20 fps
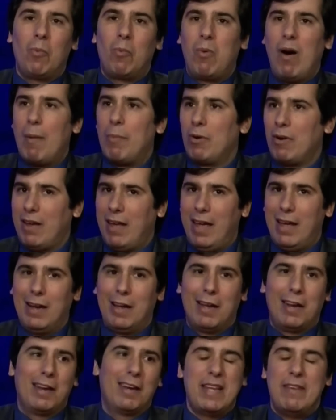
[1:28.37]
the war
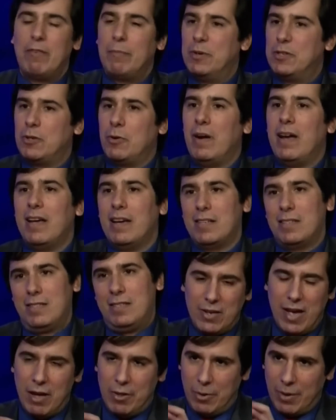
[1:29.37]
on terror
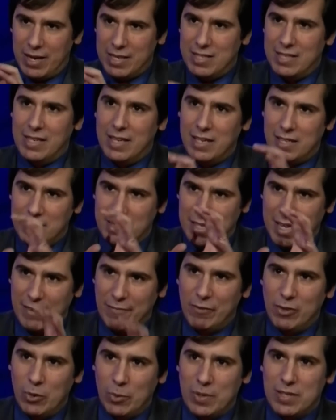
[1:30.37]
became
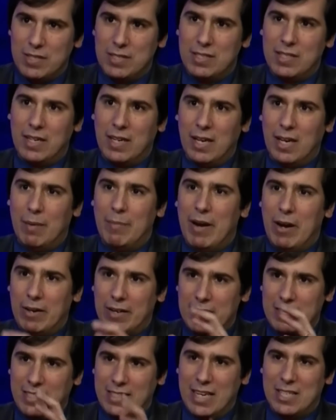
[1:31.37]
um,
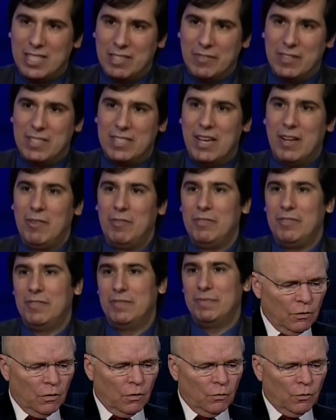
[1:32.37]
not as much of a
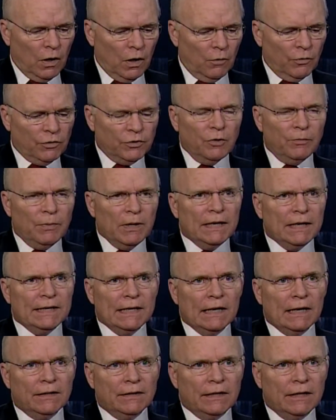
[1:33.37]
useful narrative for
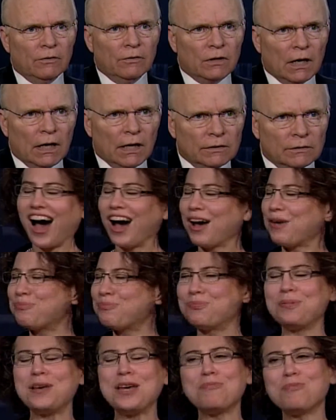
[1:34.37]
them anymore.
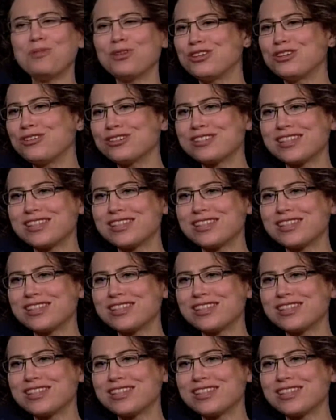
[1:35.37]
So part three